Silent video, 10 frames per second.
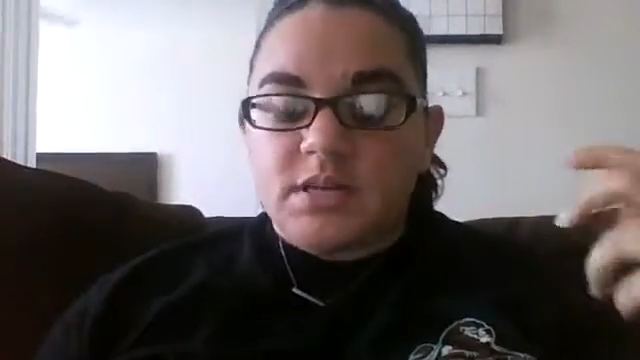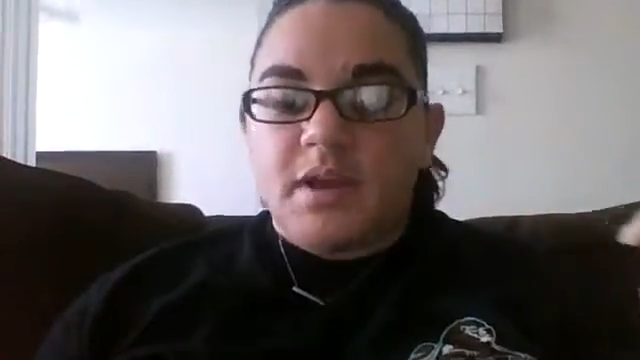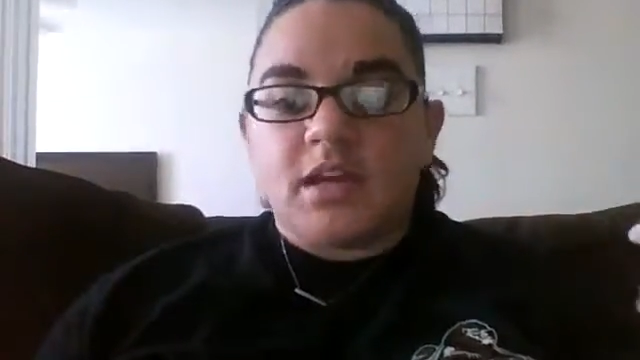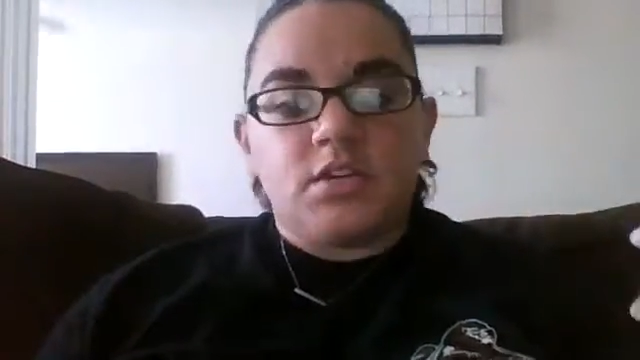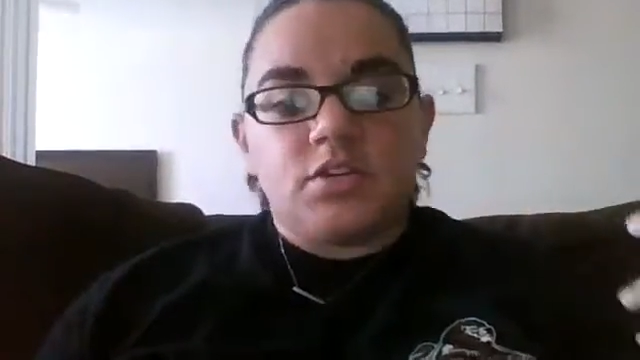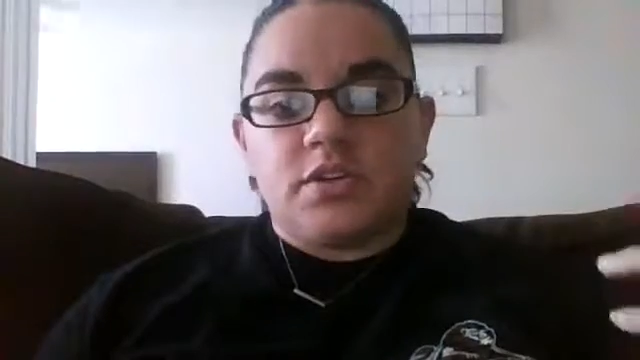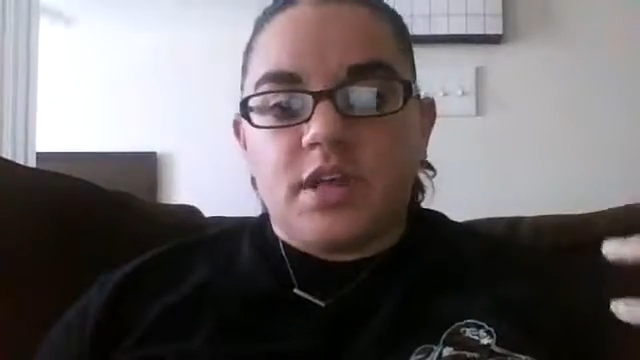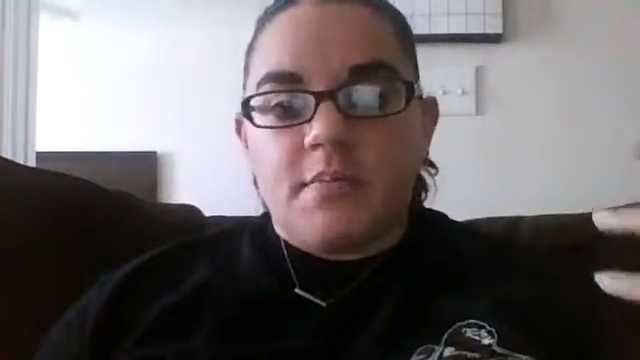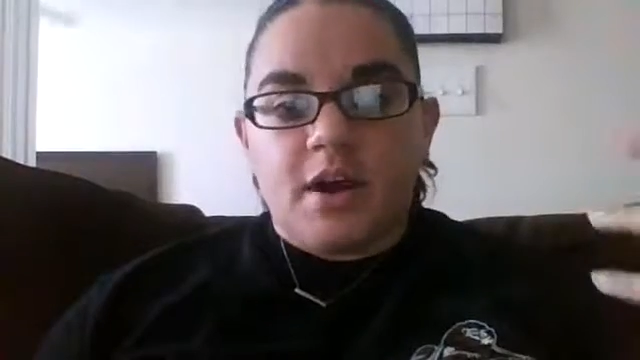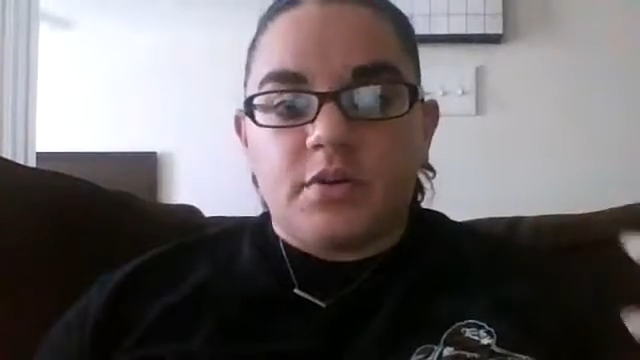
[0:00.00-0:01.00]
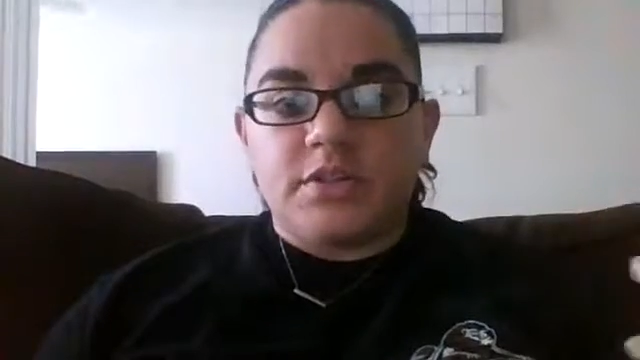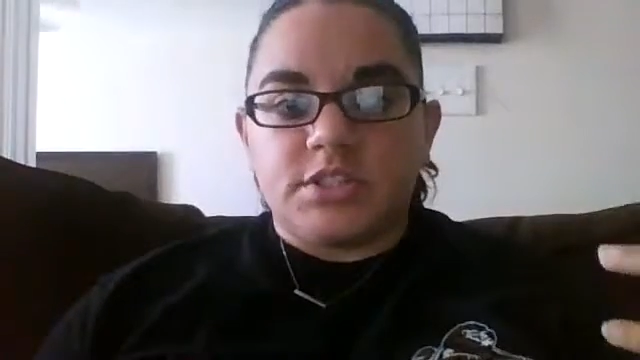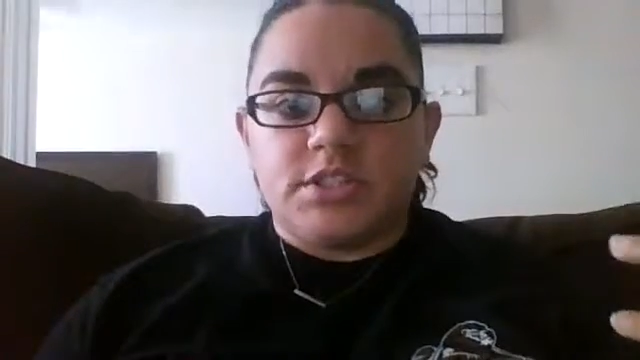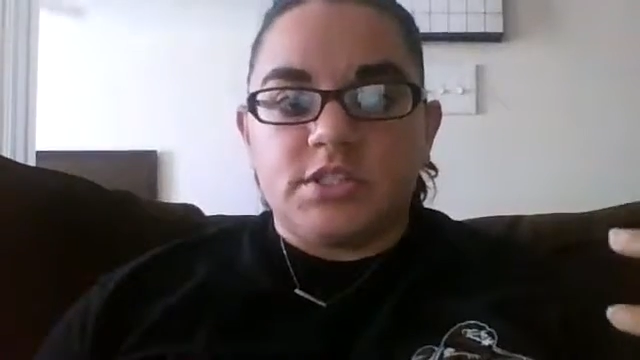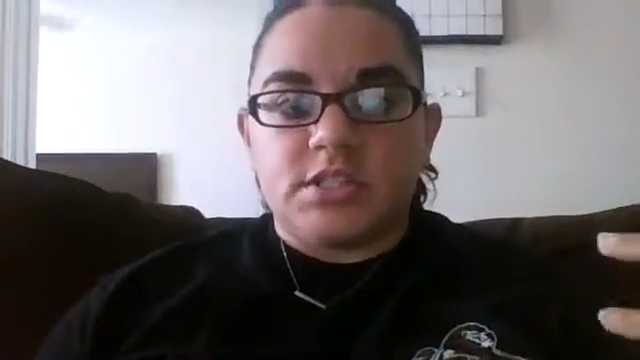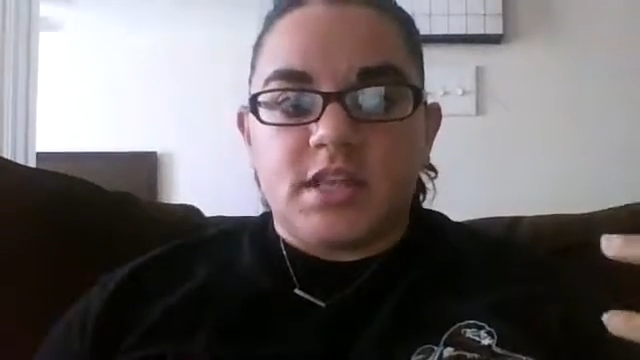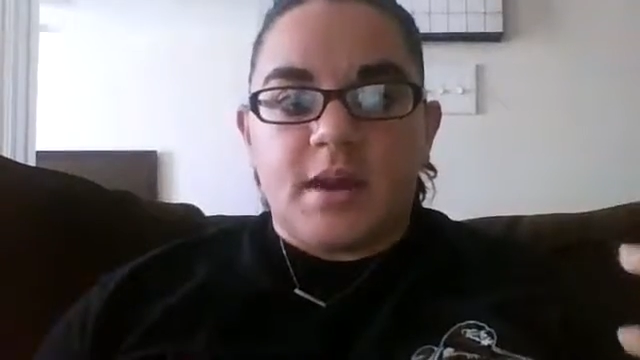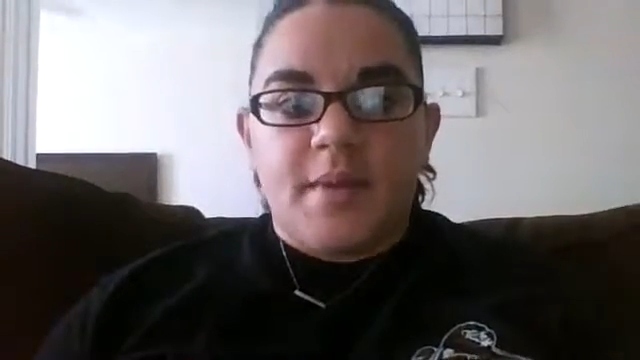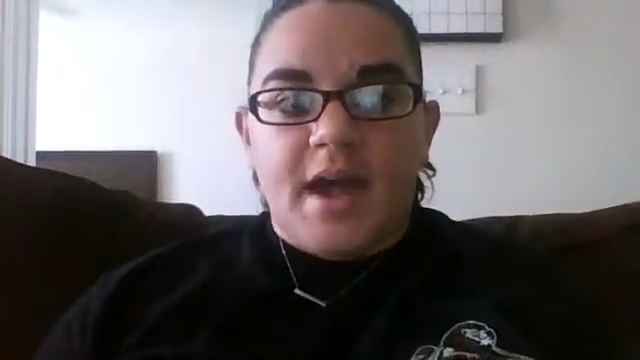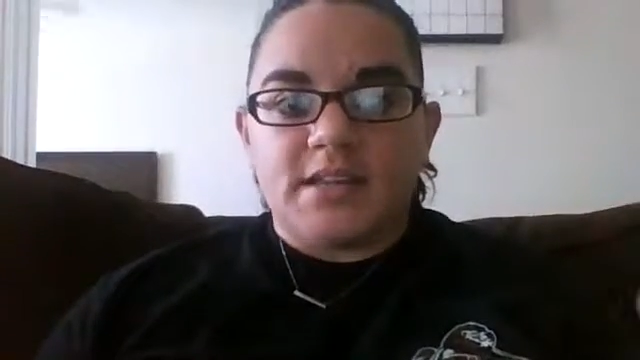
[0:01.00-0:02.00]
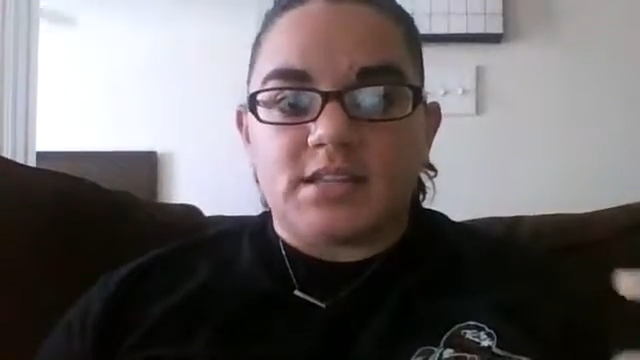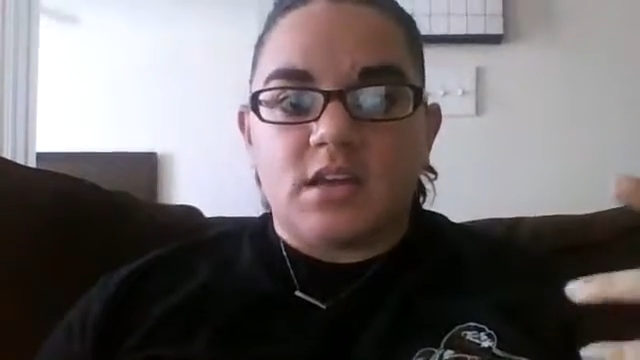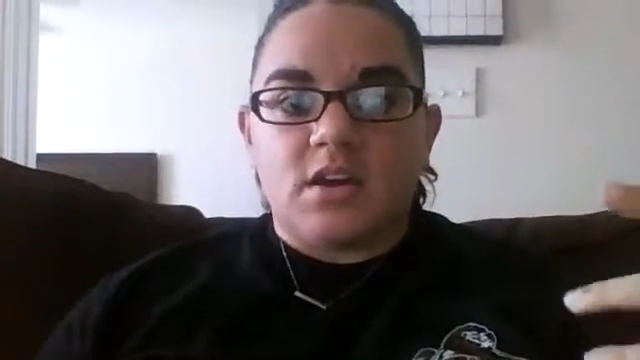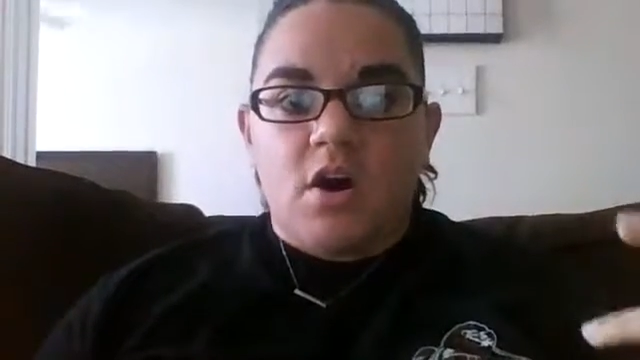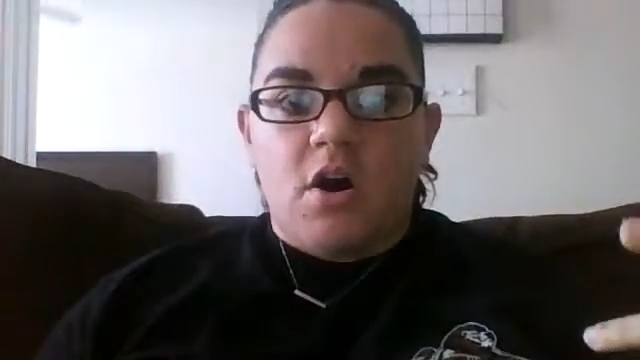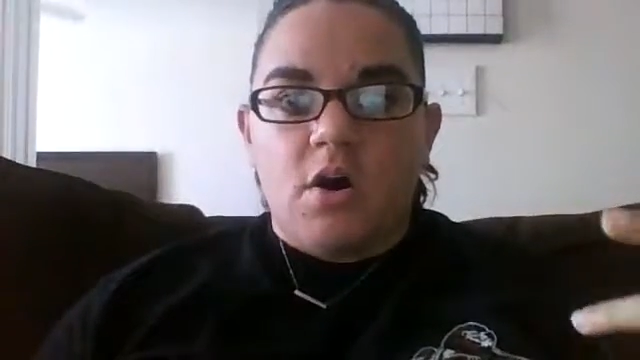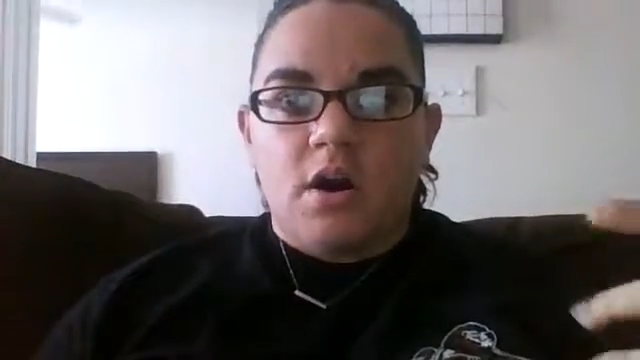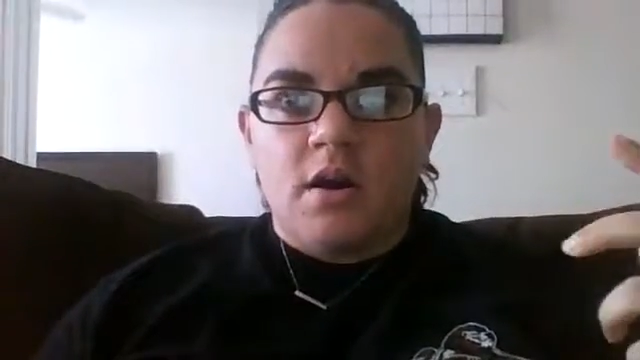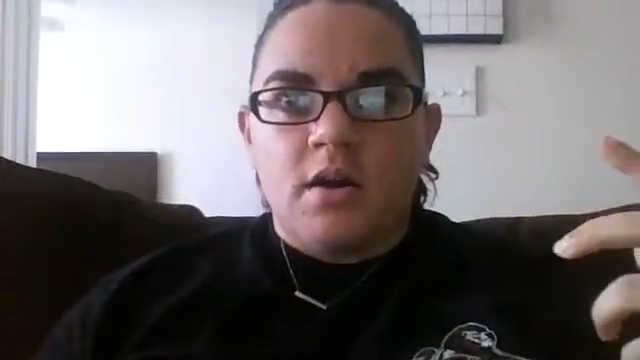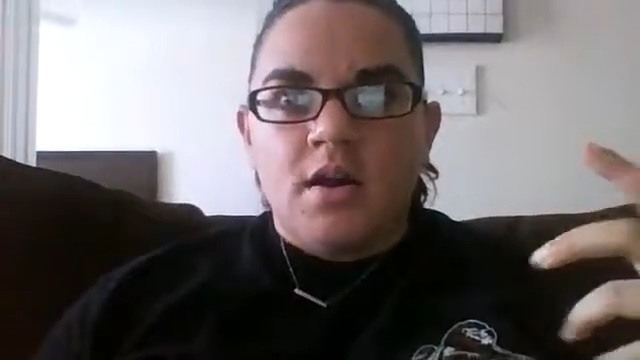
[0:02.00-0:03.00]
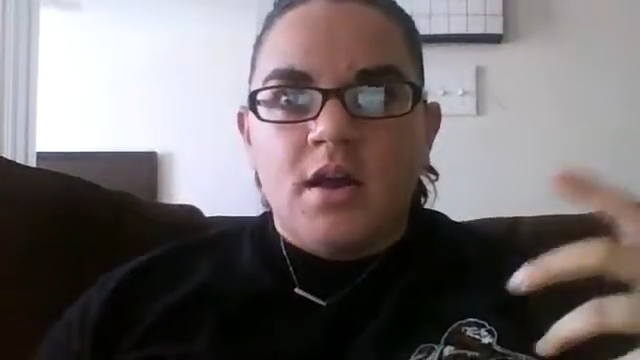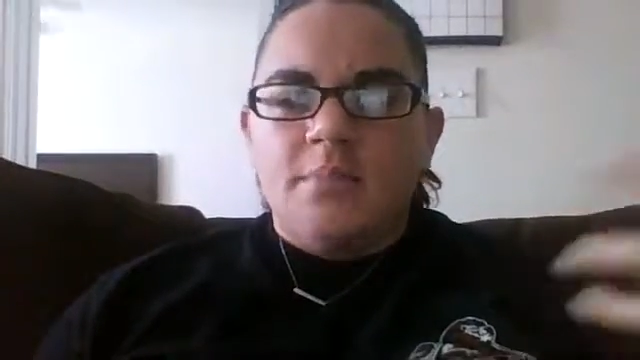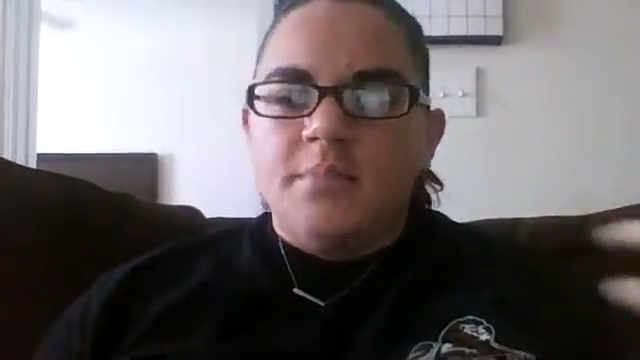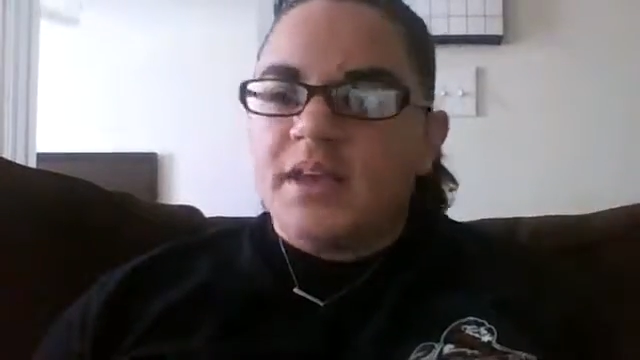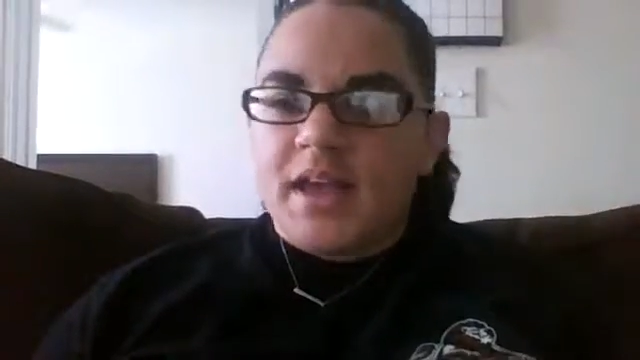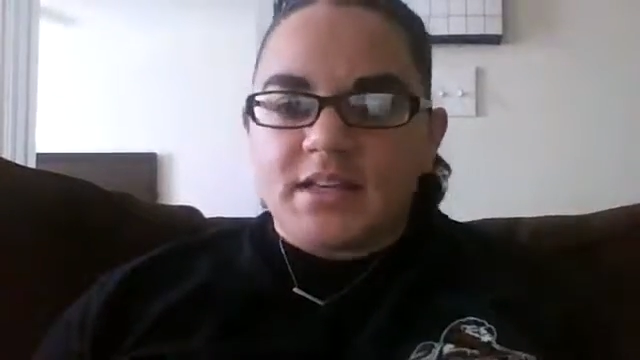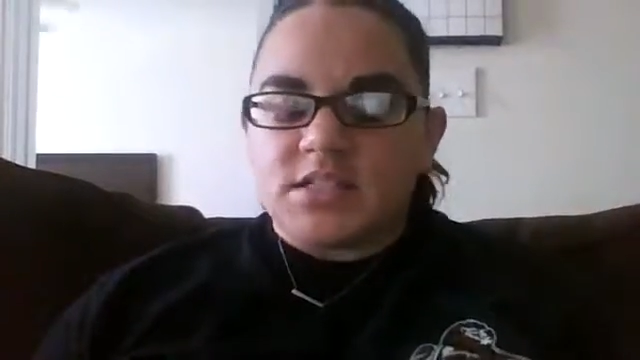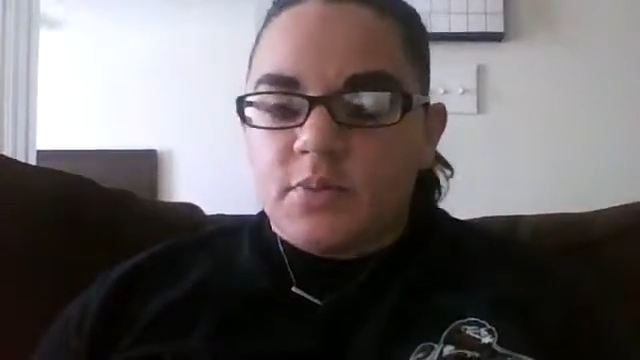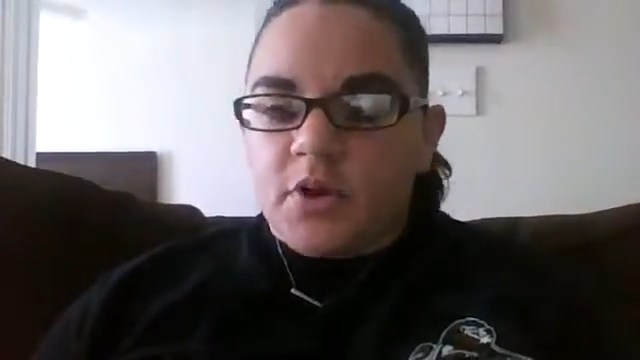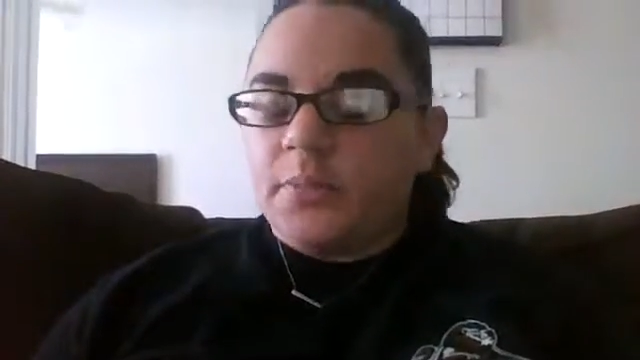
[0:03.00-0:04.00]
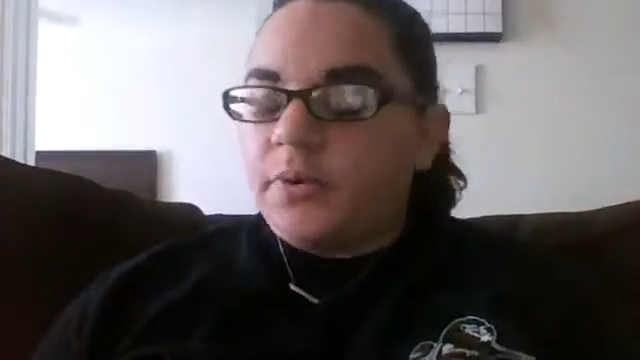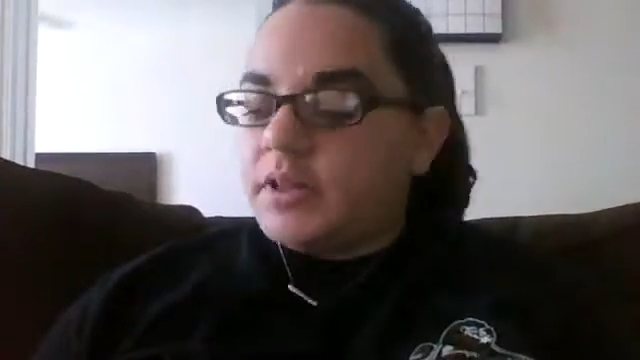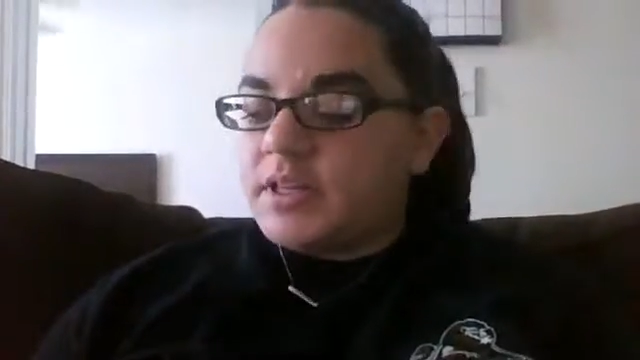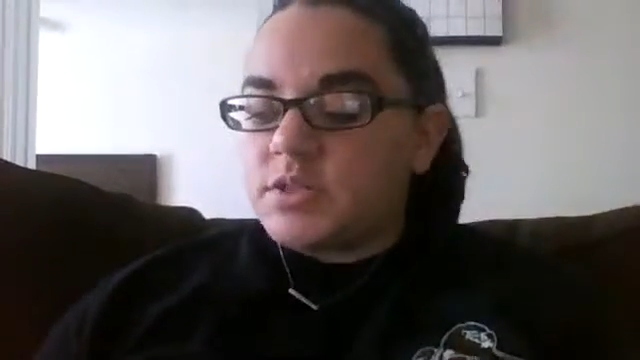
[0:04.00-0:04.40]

and making sure that my questions that I'm asking are being asked appropriately.